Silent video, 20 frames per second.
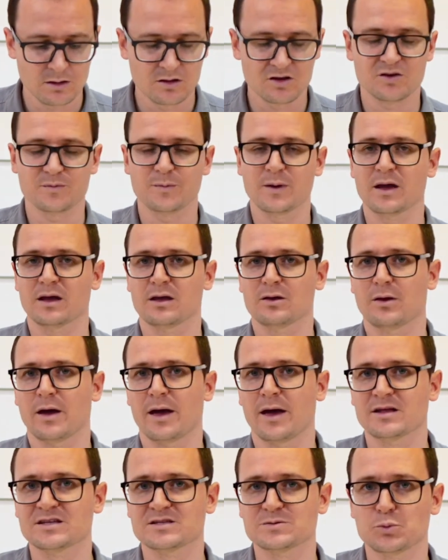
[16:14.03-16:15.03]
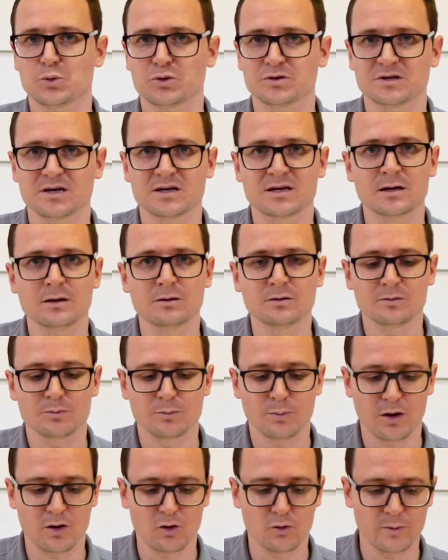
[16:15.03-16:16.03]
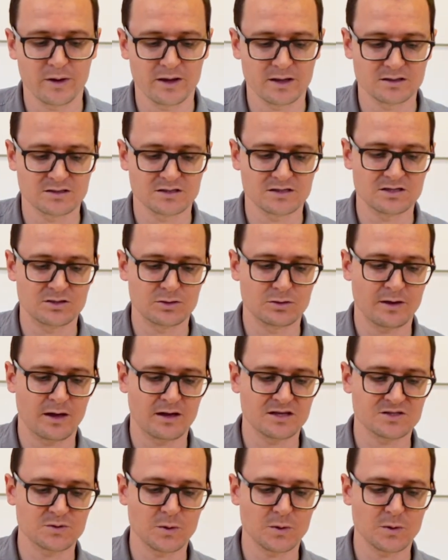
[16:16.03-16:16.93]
to make your hands more detailed, by all means do that.